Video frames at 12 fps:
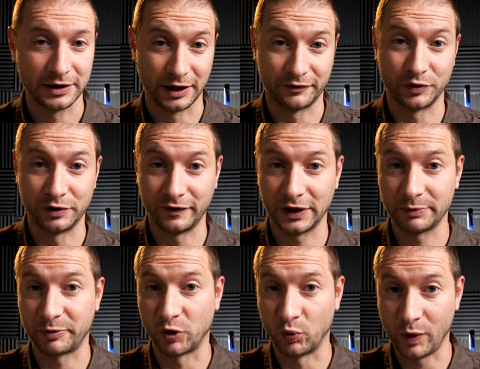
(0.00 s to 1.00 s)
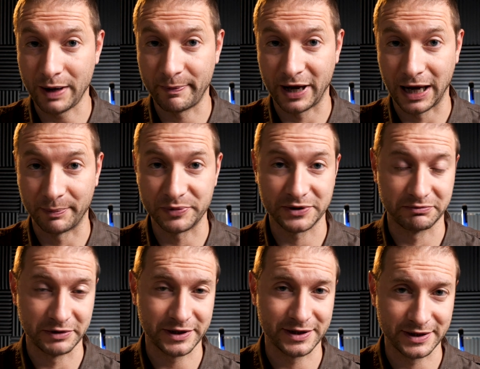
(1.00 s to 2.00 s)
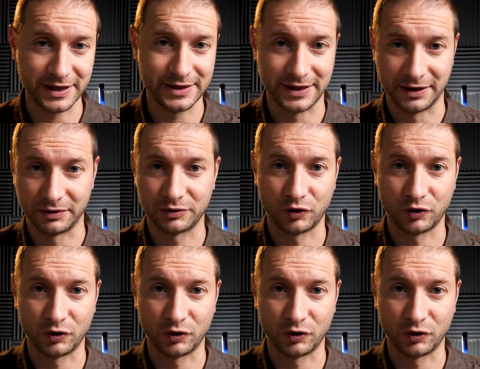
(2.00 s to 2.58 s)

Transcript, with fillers: Now, if you're developing web apps, this is easy.